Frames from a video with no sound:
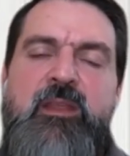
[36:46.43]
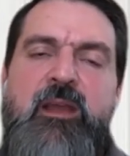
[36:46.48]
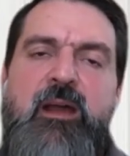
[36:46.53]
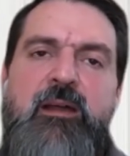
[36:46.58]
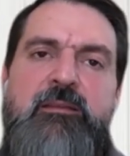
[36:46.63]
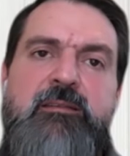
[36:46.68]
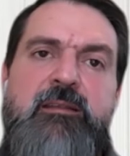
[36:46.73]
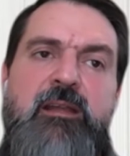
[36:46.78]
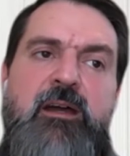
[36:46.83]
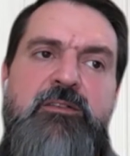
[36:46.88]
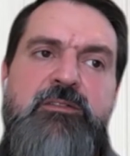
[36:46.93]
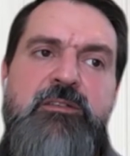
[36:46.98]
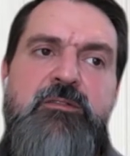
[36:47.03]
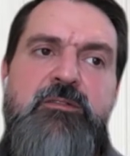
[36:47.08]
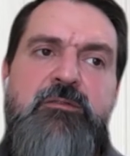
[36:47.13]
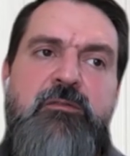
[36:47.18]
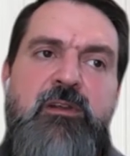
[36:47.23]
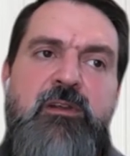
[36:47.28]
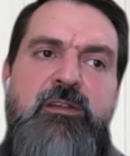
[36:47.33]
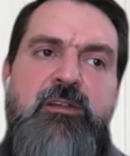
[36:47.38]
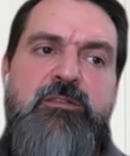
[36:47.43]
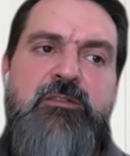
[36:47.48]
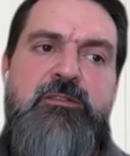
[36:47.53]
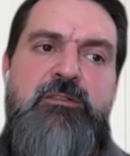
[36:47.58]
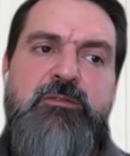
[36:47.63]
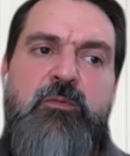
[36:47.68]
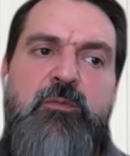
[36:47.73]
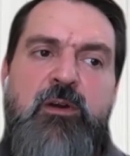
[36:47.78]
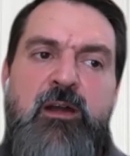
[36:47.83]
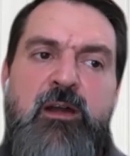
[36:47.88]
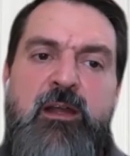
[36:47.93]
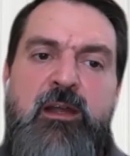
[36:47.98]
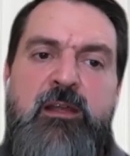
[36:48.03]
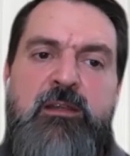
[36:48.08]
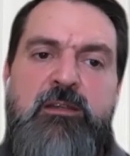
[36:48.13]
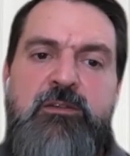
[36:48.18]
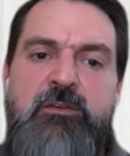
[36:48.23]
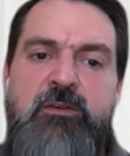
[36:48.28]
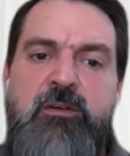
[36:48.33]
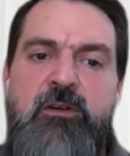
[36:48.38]
1,000 reasons why
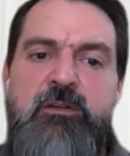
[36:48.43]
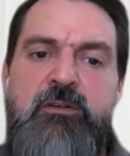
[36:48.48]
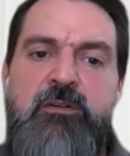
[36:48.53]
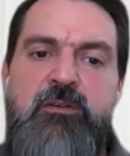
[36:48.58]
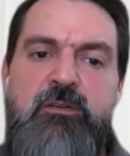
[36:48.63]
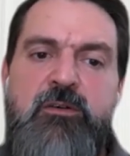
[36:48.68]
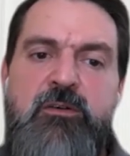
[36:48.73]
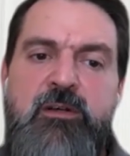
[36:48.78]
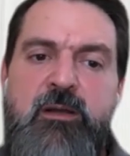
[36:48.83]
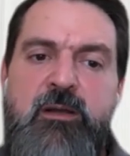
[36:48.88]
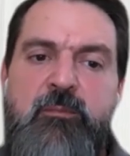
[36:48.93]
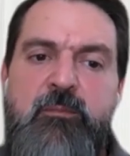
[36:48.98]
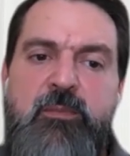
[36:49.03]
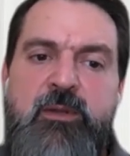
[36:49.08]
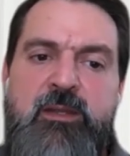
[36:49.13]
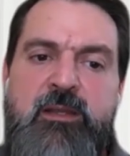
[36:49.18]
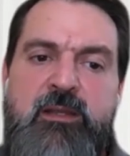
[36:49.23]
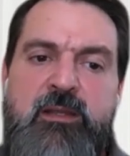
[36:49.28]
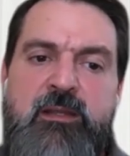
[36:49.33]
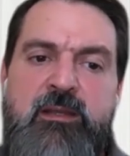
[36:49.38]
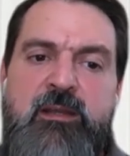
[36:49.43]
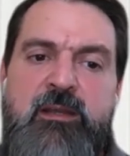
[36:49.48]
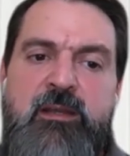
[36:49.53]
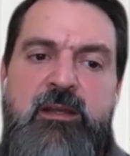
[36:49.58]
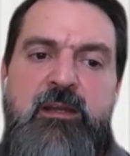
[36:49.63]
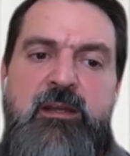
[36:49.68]
you're gonna be